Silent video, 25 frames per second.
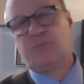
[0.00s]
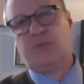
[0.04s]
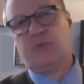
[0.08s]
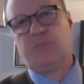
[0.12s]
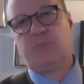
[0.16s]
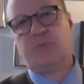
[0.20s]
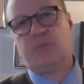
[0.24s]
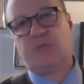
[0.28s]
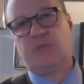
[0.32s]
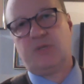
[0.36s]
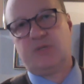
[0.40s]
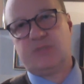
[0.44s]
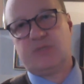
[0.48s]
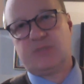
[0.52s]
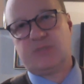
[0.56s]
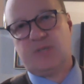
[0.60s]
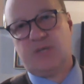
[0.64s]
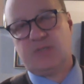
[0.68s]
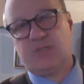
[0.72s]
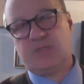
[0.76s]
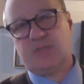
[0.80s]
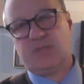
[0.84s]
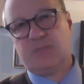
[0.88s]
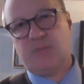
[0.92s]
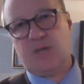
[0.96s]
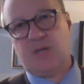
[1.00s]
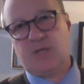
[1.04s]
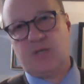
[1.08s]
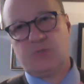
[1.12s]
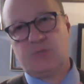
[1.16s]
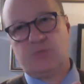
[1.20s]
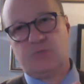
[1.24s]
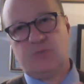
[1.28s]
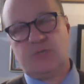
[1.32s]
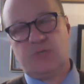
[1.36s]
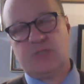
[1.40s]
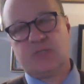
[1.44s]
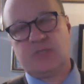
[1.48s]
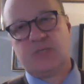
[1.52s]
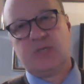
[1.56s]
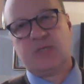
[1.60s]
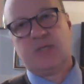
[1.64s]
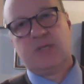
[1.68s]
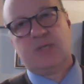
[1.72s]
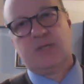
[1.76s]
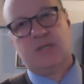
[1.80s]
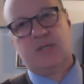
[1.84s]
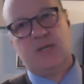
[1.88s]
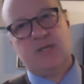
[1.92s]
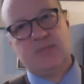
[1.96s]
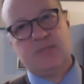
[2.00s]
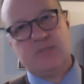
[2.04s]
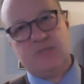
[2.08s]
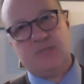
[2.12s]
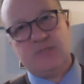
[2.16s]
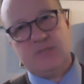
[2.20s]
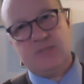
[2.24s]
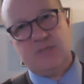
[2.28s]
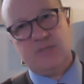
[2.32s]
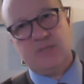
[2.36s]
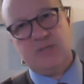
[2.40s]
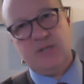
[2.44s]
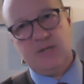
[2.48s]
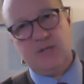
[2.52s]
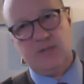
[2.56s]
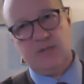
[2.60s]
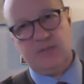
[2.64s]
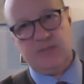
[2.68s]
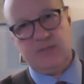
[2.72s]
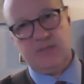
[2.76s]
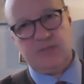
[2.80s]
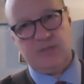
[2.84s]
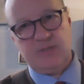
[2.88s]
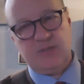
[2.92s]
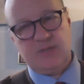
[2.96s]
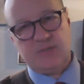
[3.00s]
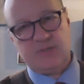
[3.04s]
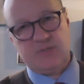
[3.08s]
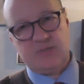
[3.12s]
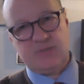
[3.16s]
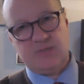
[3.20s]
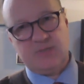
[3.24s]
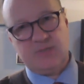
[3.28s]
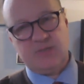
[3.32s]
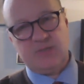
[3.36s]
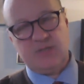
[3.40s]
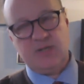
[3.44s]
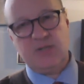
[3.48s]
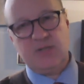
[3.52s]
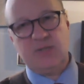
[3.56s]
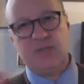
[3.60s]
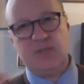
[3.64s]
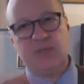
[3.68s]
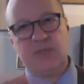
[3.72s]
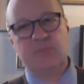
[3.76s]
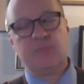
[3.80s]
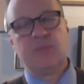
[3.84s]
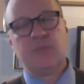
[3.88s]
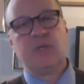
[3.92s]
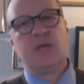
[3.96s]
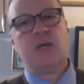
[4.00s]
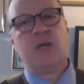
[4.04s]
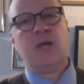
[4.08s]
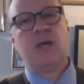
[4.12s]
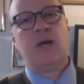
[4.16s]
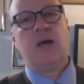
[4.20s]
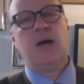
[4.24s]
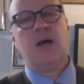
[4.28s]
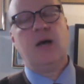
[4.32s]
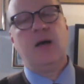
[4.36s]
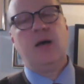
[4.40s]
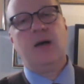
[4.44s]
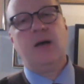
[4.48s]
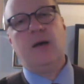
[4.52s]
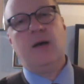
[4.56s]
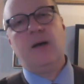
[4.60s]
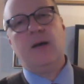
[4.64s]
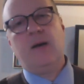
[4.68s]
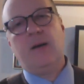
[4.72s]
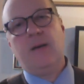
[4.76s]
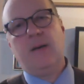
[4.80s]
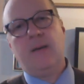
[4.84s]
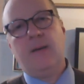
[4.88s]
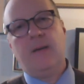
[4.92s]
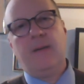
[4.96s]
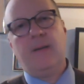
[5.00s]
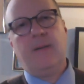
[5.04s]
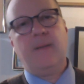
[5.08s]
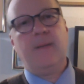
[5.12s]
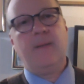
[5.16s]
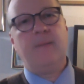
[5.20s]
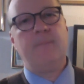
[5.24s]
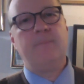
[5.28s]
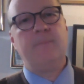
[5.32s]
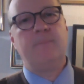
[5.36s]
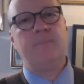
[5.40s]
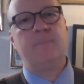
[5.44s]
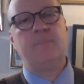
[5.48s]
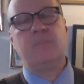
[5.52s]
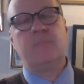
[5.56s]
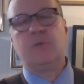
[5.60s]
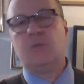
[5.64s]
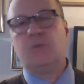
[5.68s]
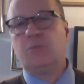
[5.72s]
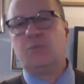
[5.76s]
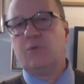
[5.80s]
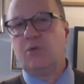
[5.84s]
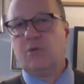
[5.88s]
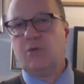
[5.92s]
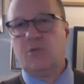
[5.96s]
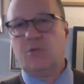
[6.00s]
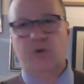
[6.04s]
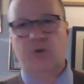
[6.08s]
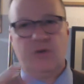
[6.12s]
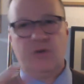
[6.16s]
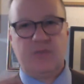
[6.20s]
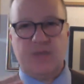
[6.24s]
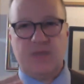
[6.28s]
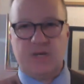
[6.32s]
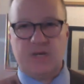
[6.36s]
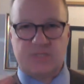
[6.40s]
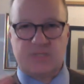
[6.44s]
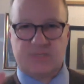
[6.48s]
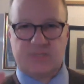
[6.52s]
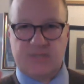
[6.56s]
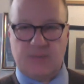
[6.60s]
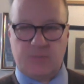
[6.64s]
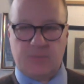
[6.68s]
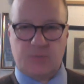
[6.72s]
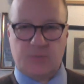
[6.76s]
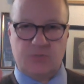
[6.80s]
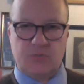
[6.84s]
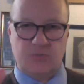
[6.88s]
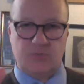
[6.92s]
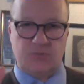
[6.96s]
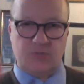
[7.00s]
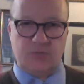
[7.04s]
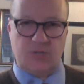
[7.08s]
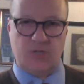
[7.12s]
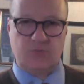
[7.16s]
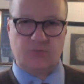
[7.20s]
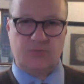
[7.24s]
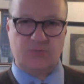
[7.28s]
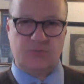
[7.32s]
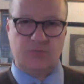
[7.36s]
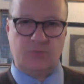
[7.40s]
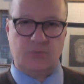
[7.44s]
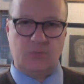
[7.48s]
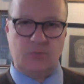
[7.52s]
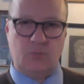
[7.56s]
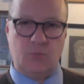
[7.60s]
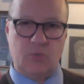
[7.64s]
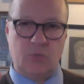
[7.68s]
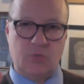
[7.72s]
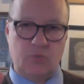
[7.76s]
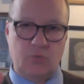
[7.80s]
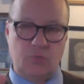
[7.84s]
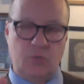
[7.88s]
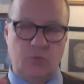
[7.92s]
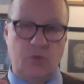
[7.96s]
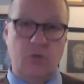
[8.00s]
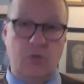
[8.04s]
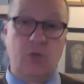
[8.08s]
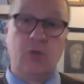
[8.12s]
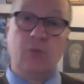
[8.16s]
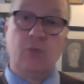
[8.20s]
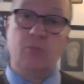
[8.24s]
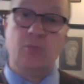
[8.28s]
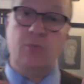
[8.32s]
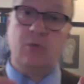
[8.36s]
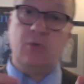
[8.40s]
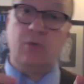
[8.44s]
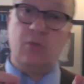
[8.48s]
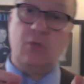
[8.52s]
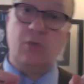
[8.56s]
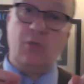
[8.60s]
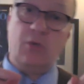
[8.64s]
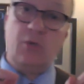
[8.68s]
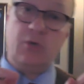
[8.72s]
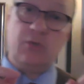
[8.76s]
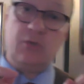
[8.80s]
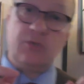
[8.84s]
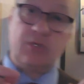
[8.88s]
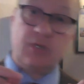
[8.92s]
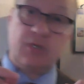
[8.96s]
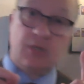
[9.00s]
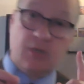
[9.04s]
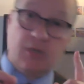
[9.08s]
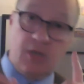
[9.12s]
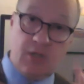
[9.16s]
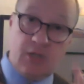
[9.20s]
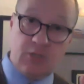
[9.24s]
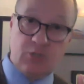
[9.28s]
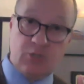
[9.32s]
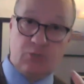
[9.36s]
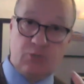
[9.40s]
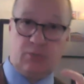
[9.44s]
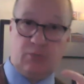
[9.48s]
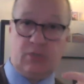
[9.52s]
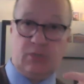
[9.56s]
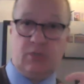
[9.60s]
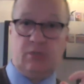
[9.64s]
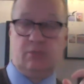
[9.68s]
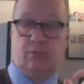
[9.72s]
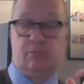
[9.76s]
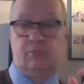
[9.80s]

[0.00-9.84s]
by politicizing the magistrates, as they did in Italy, as they did in Italy, um, you know, we're no longer that exceptional country that we once were. We're no longer the country